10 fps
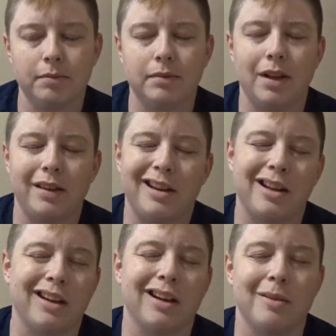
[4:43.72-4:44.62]
Now that
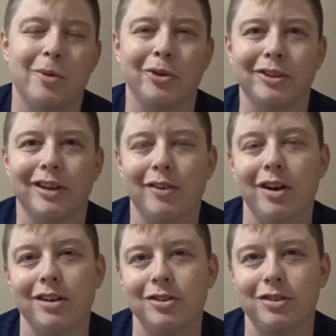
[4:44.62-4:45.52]
I'm older, I would
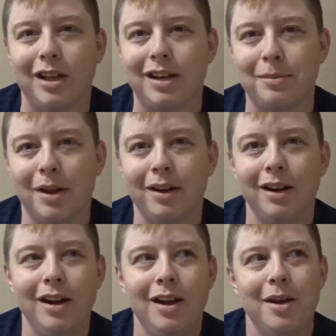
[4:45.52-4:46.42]
understand it better,
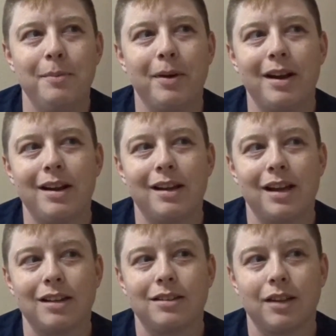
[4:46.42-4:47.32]
but I
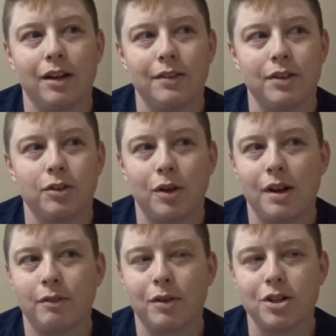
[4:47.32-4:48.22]
got scared of it, so I
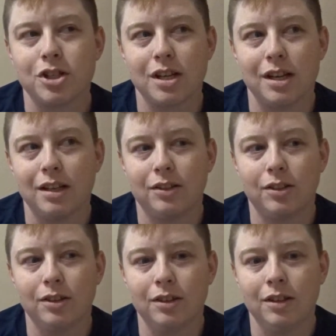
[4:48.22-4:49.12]
never watched It.
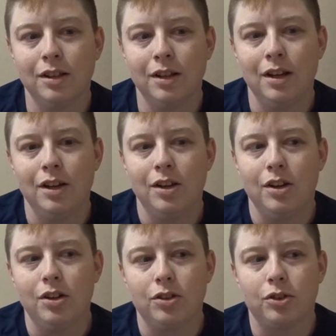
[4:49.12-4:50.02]

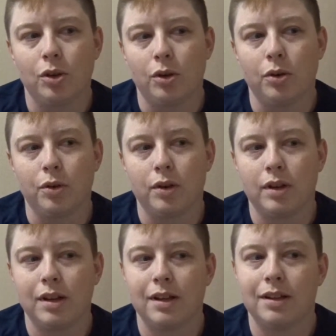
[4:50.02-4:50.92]
So
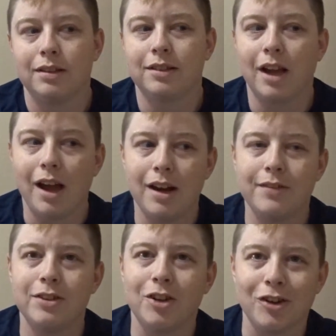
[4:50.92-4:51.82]
it's kind of
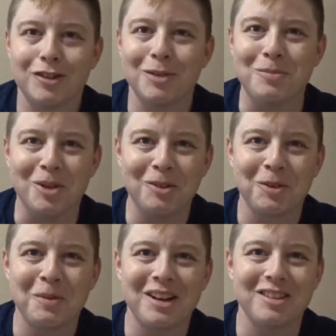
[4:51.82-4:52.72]
a daunting book for
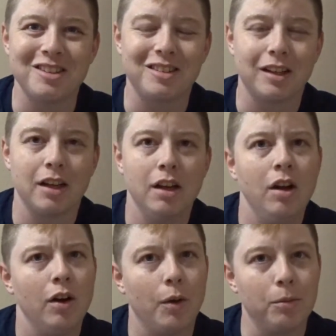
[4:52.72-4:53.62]
me because it's like
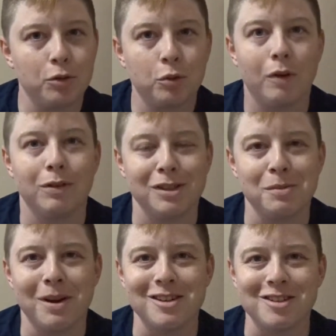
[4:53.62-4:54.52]
almost 1200
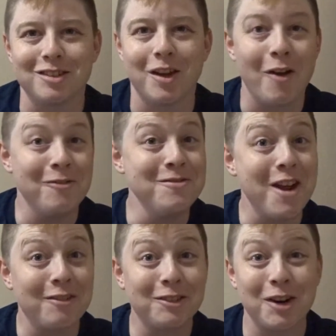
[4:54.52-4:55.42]
pages. I've
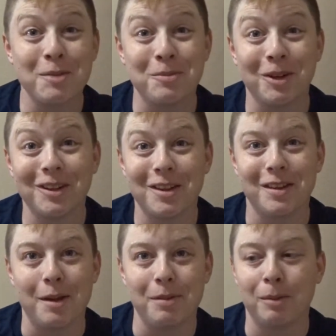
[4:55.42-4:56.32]
never read a book
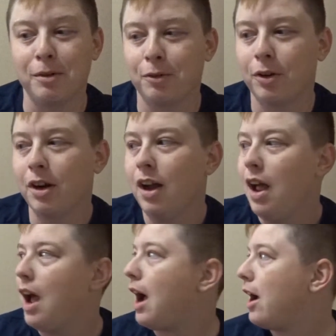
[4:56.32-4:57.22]
that big before.
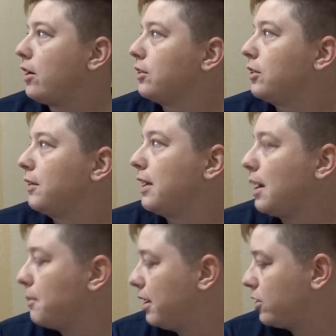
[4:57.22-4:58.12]
I also think I
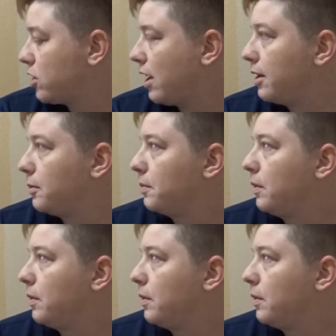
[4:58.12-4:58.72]
might try to,